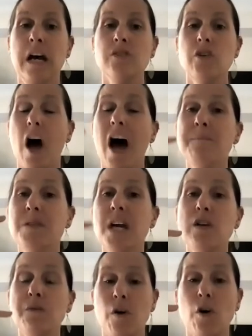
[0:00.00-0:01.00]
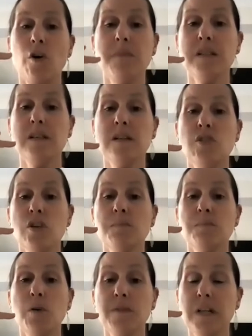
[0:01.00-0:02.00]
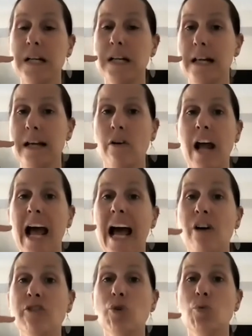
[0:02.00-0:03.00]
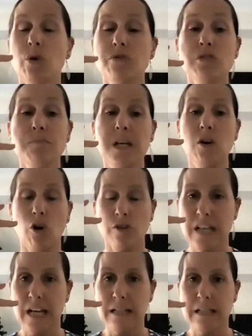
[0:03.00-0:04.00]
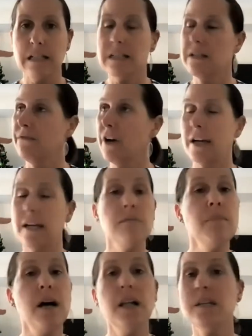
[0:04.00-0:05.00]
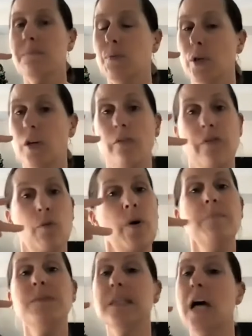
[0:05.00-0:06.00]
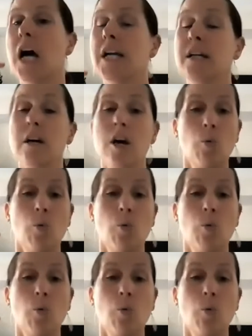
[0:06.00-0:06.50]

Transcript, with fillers: So update your phone message so it's perfectly clear on how you want to be contacted. Is it via email? Is it booking on the website?